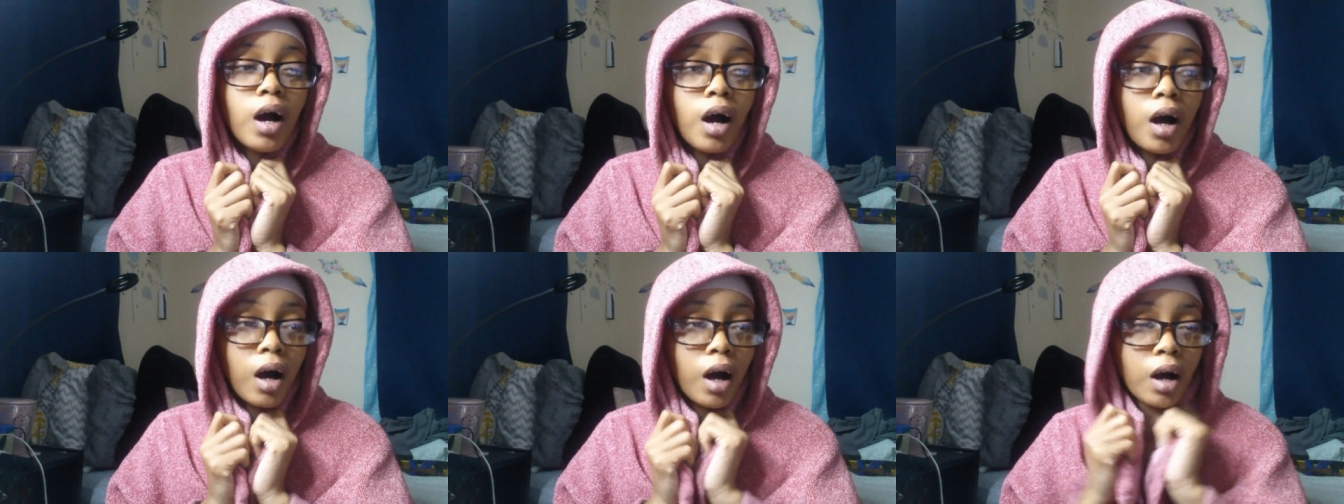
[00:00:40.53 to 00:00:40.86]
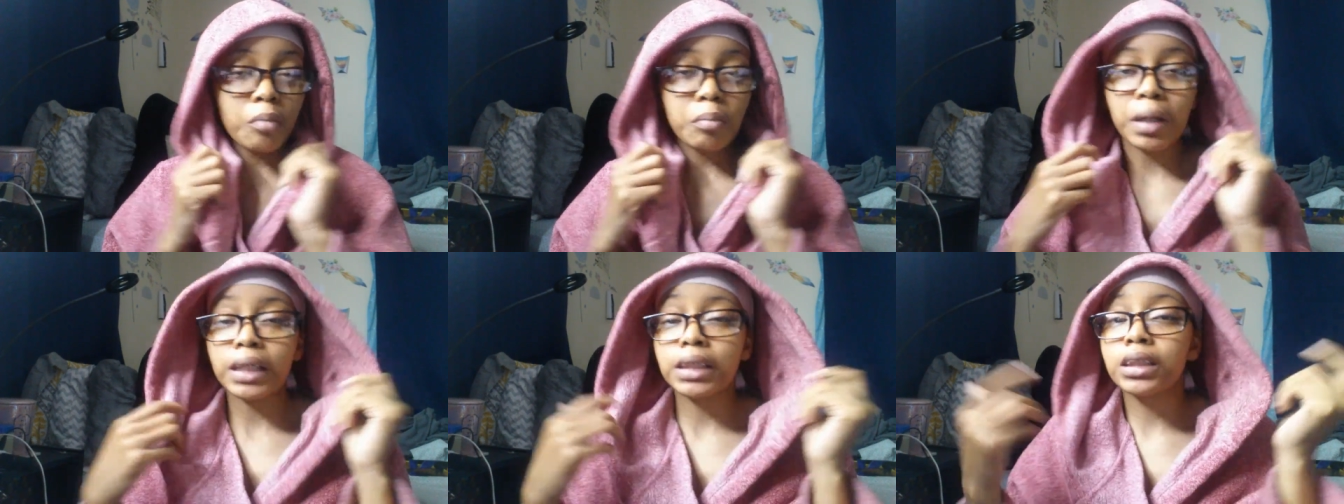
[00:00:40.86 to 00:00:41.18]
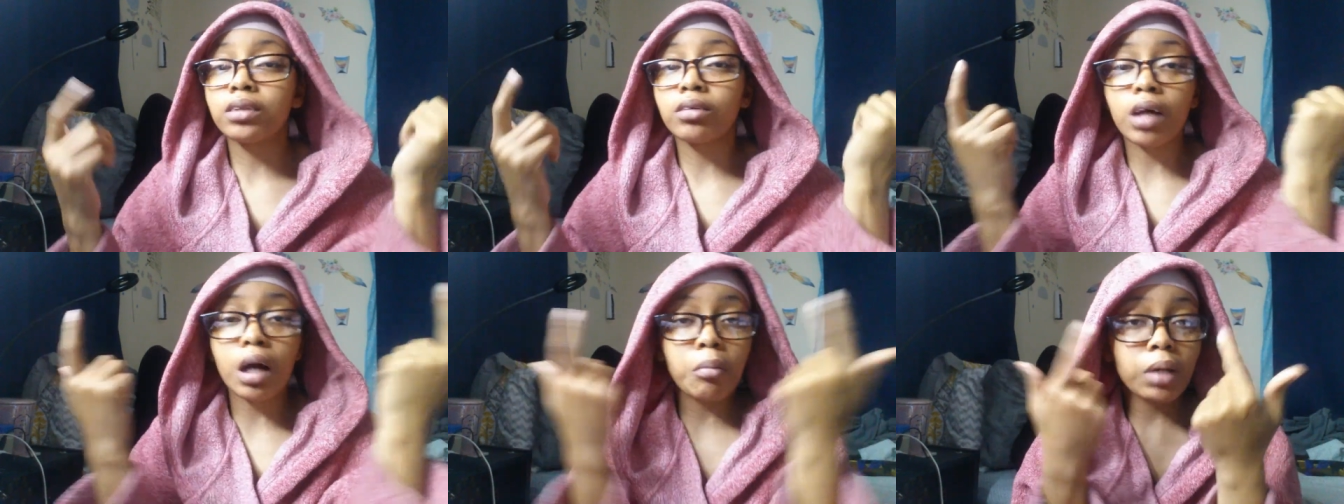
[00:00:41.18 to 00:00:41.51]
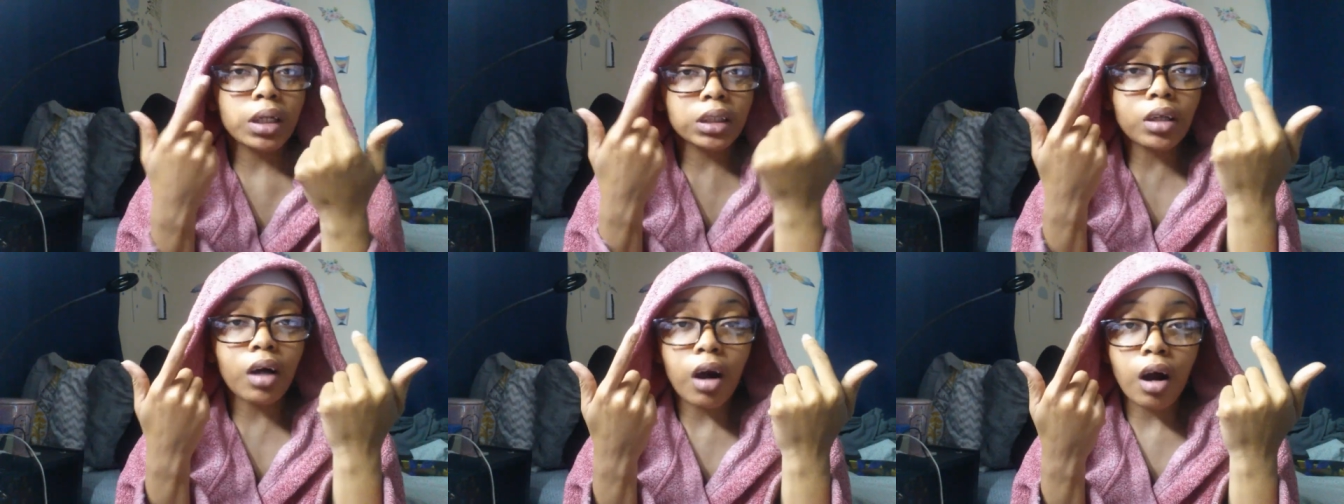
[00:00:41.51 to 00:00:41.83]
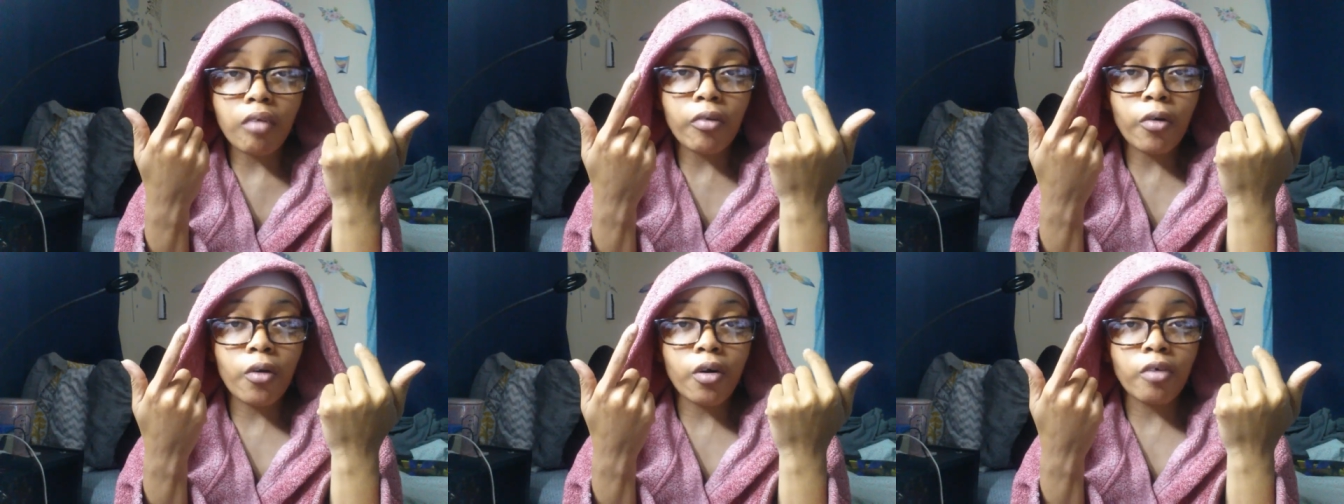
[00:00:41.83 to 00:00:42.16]
Um, I still got my
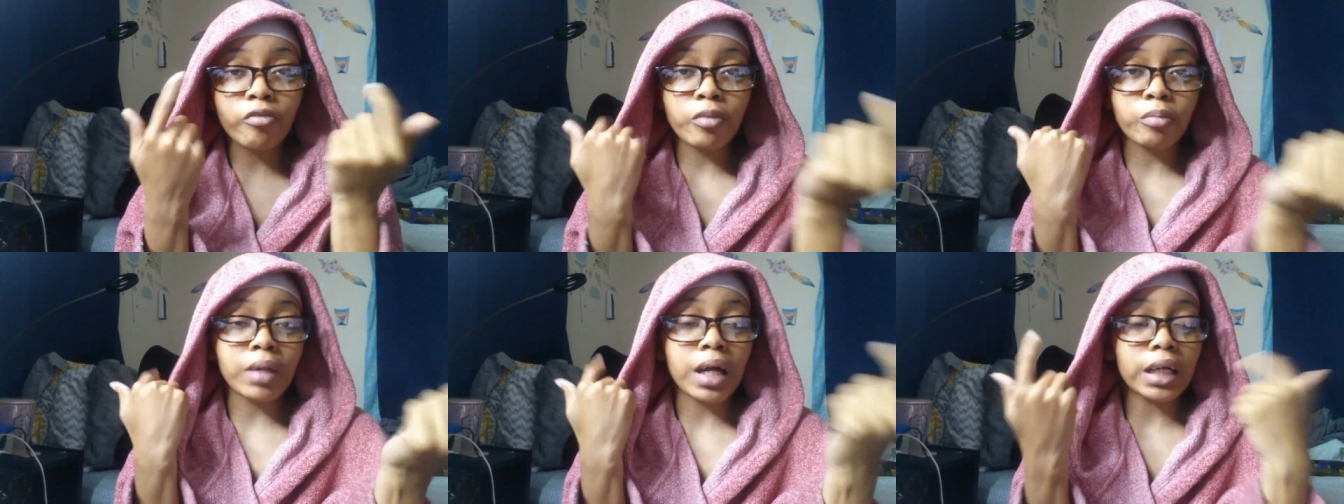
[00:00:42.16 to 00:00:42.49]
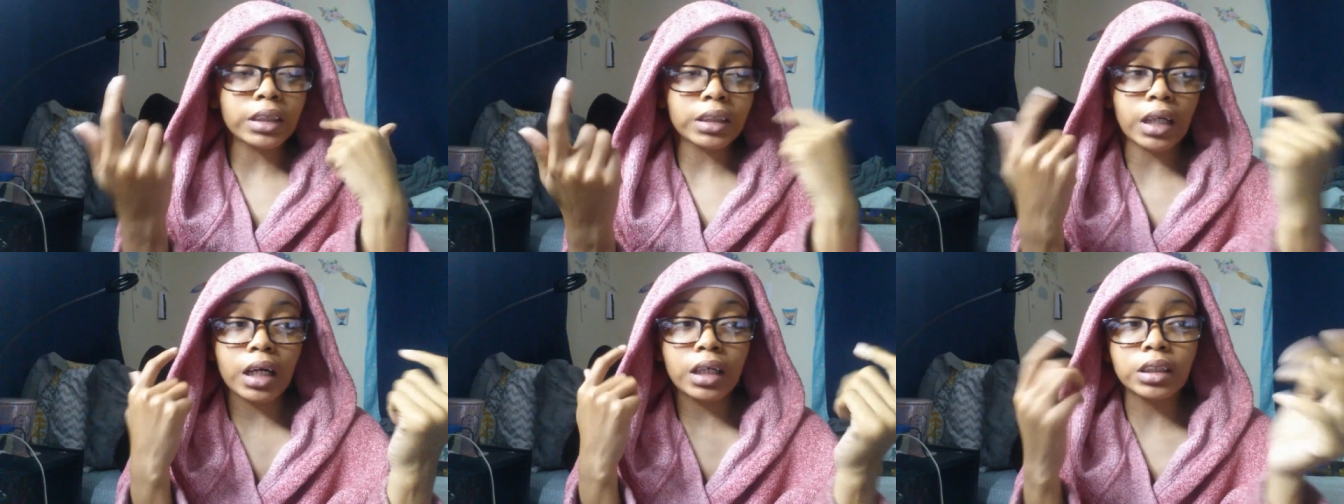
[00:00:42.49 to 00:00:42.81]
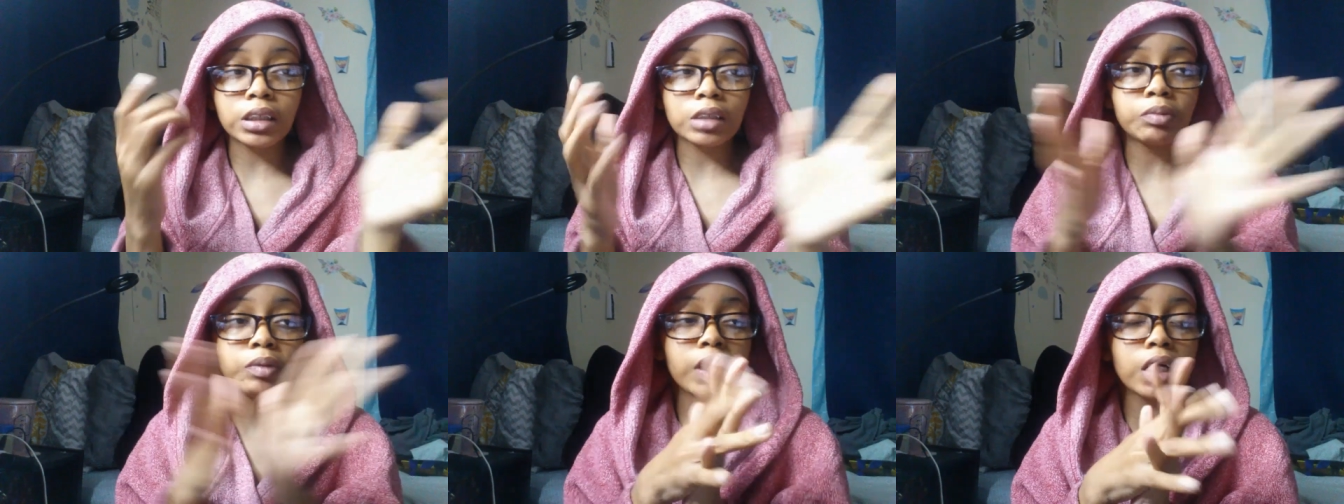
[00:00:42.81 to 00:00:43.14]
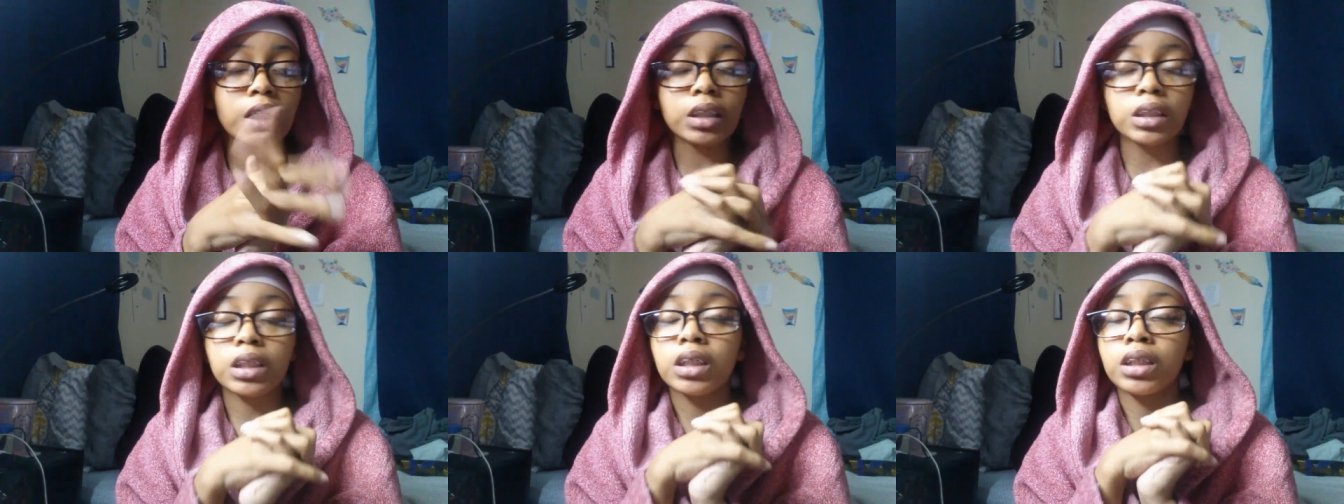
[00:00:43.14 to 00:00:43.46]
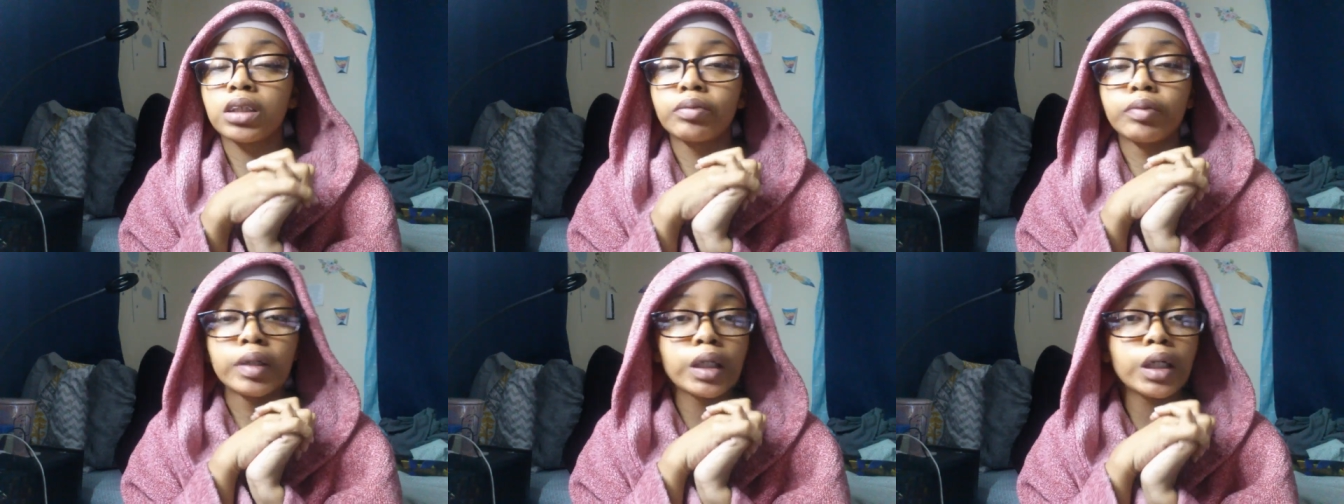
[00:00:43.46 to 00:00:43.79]
scarf on from last night just because
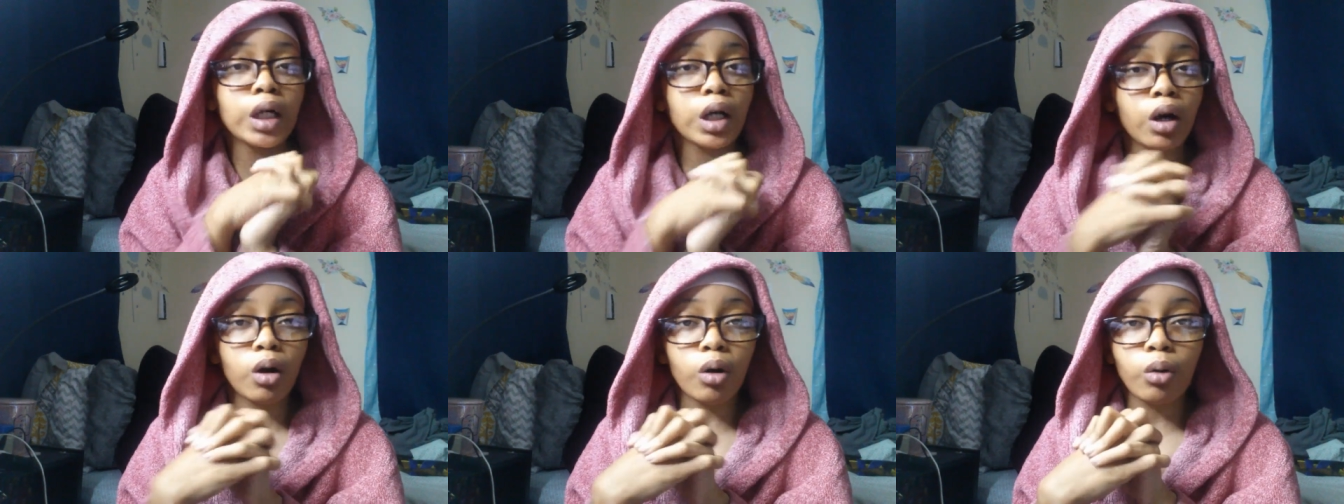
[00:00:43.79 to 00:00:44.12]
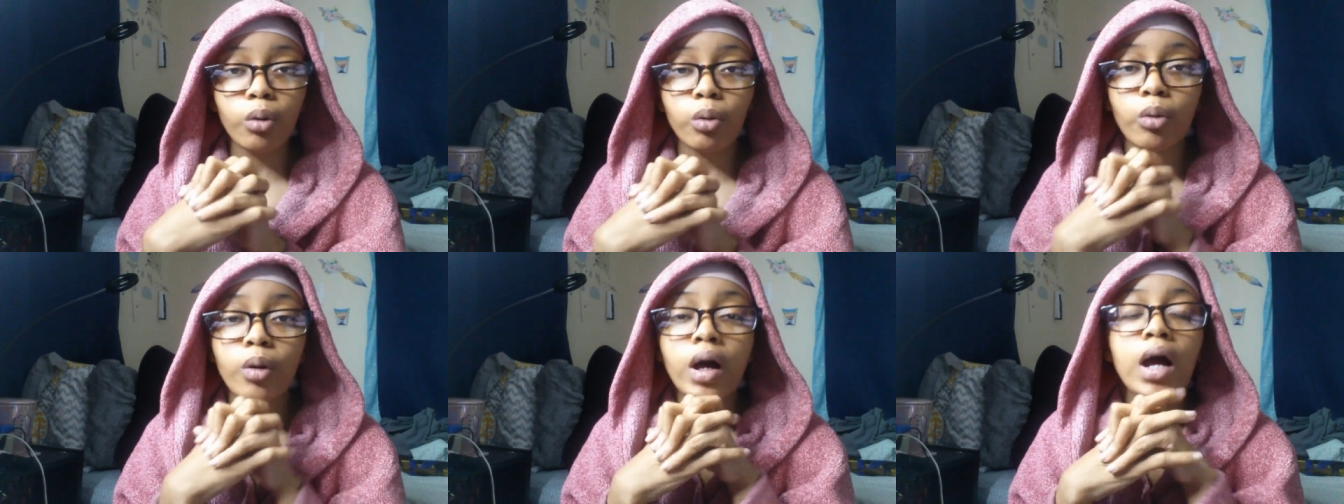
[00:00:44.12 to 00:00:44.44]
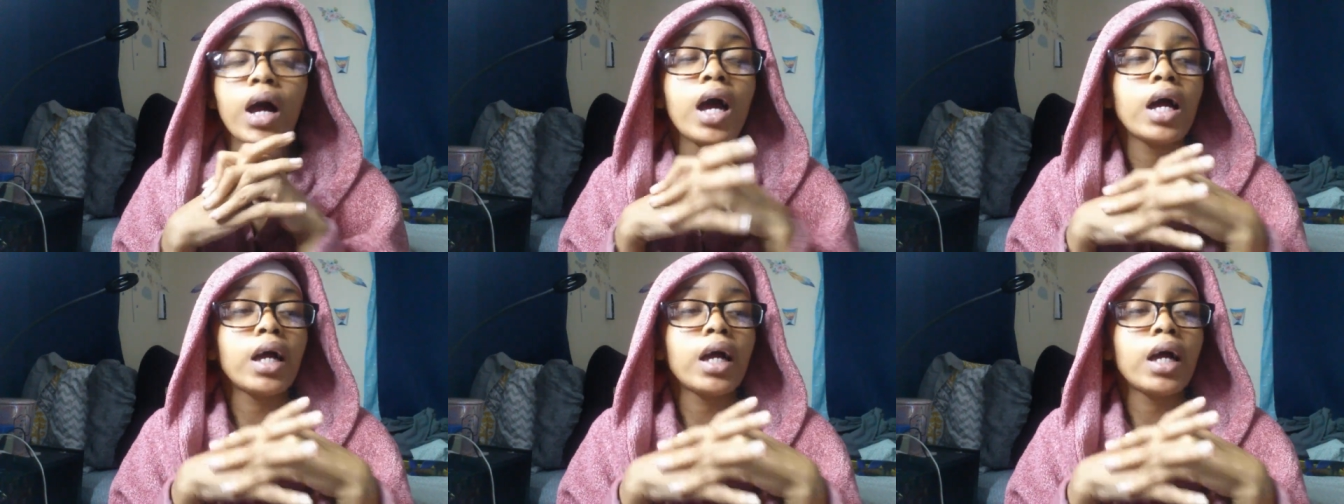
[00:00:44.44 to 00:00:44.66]
it's really cold,